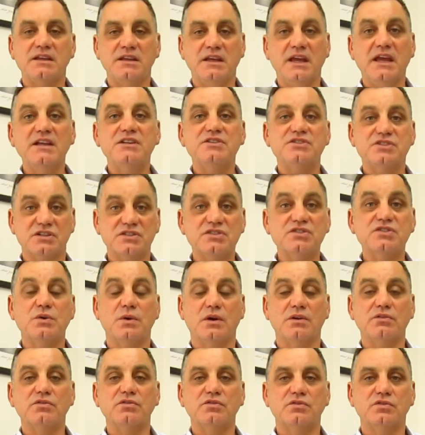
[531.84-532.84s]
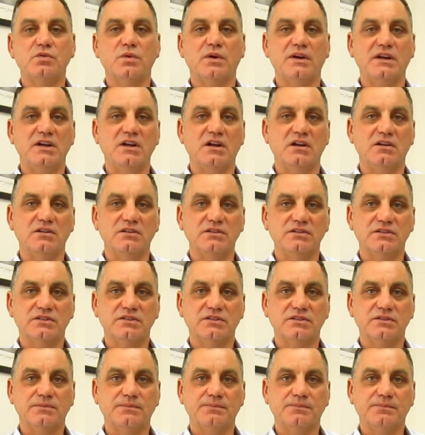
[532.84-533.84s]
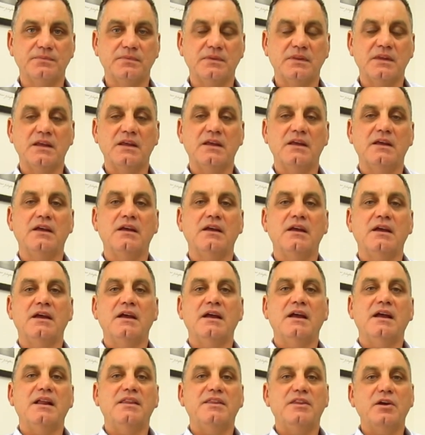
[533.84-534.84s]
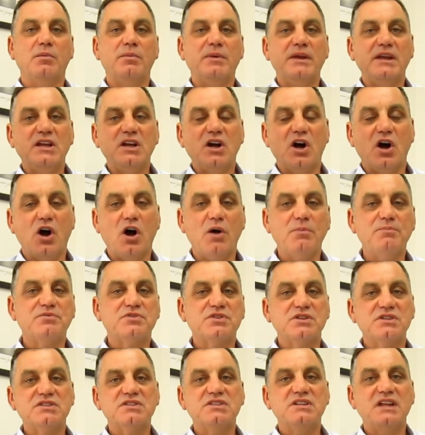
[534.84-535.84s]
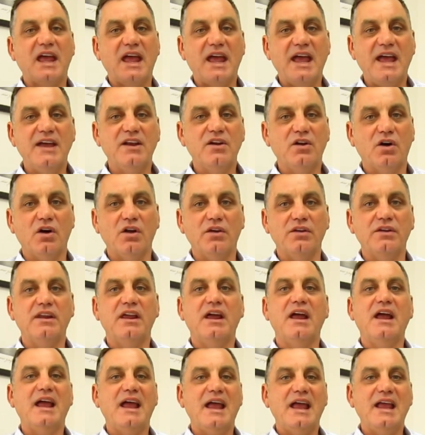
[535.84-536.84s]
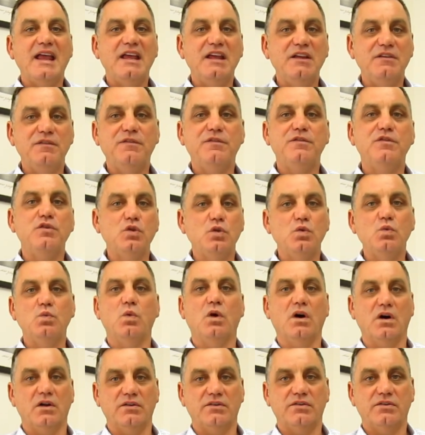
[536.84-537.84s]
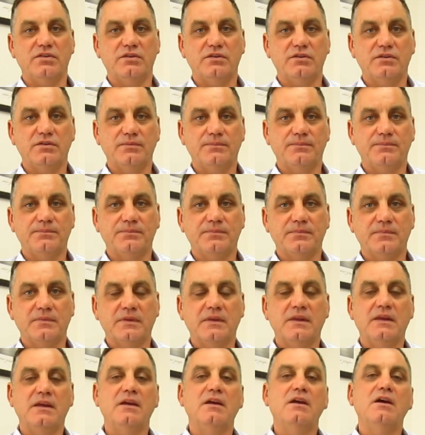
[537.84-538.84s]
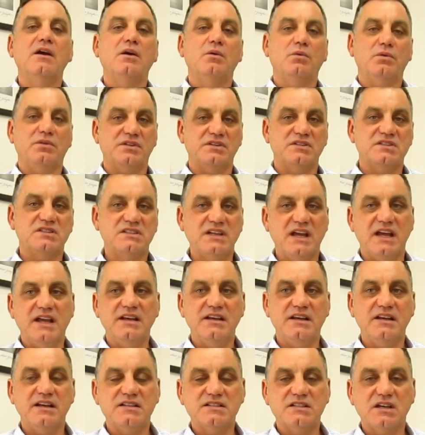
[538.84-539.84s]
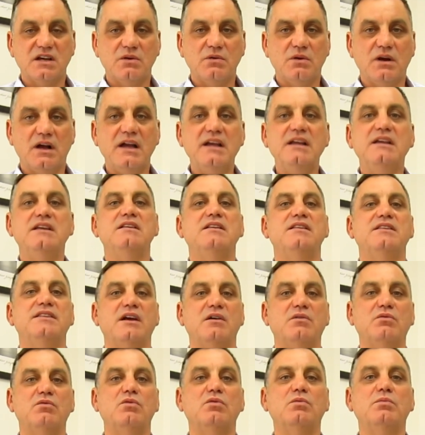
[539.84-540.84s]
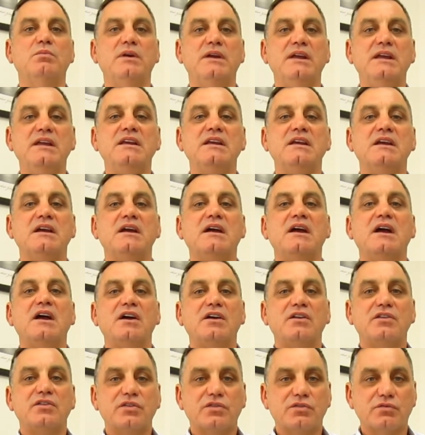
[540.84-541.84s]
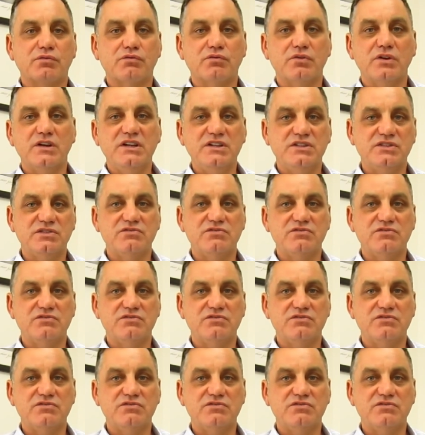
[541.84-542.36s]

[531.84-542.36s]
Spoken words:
Yeah, just $220. There'll be options to add on if you want. With a standard SOA, that will be 3